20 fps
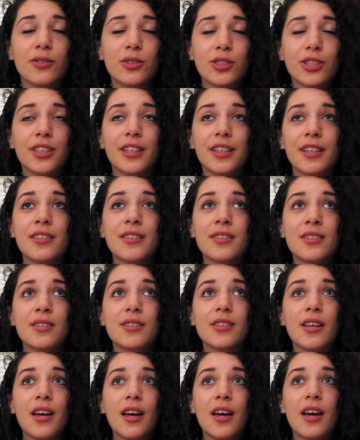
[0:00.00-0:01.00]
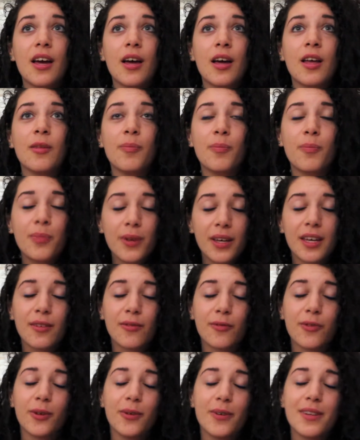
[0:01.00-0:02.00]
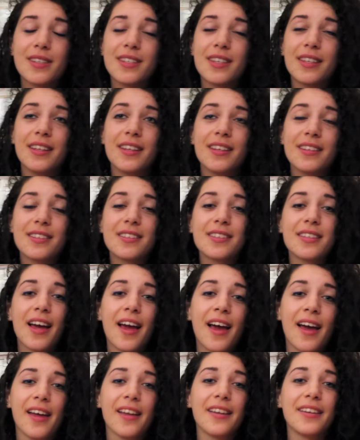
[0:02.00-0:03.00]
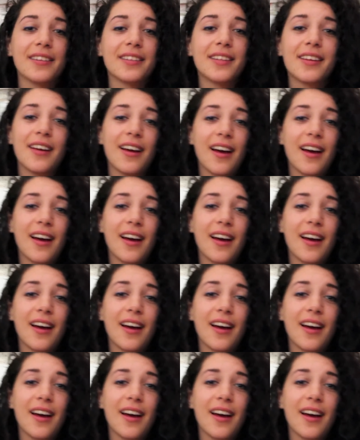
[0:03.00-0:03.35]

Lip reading: She is a big influence in this and